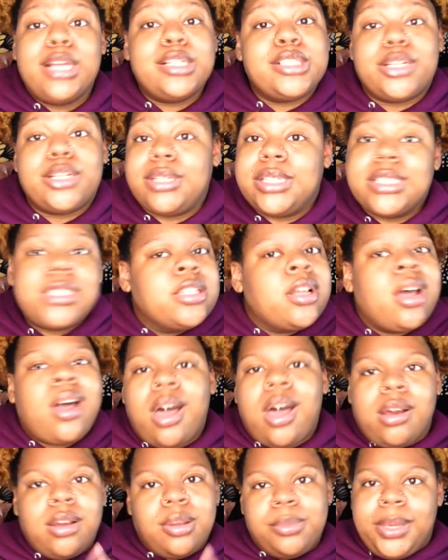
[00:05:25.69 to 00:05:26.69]
So this is
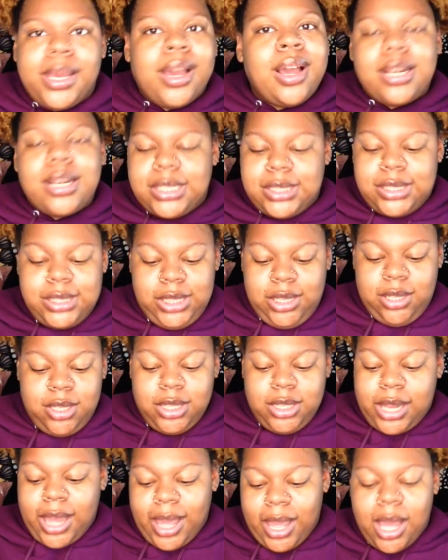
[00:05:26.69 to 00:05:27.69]
all going to be honesty.
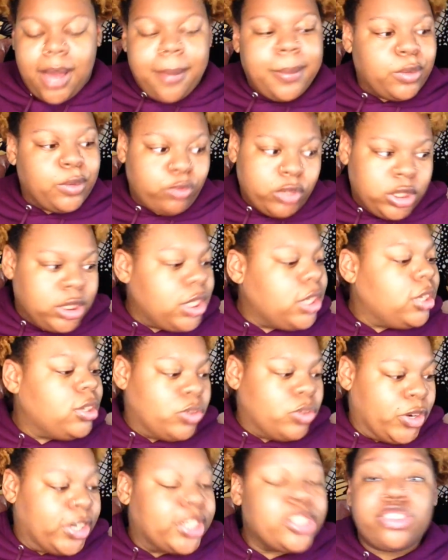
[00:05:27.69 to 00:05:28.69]
Like, I'm really
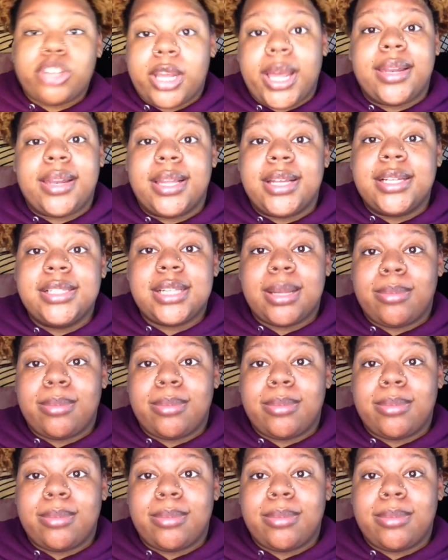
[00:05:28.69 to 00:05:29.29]
going to try this.